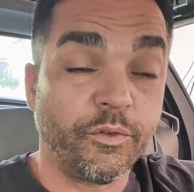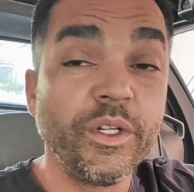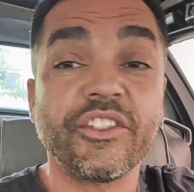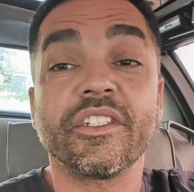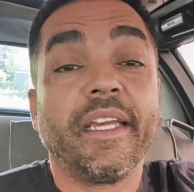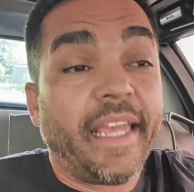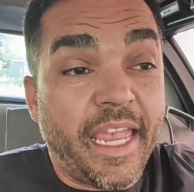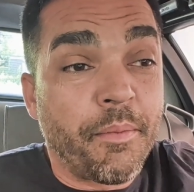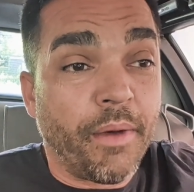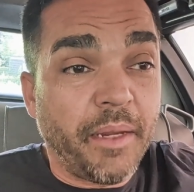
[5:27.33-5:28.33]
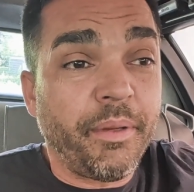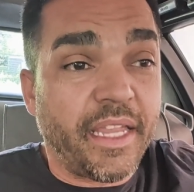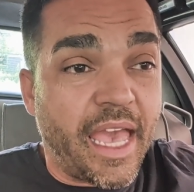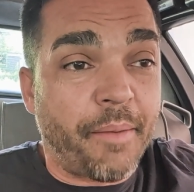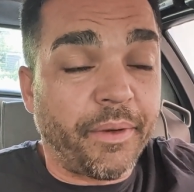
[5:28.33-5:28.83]
Which it might be
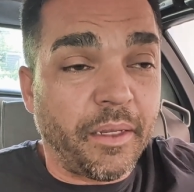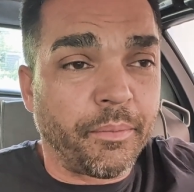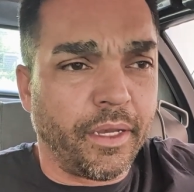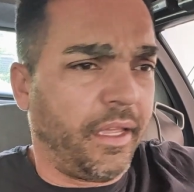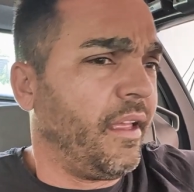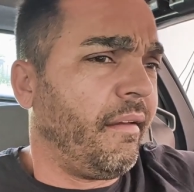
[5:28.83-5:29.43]
happening, but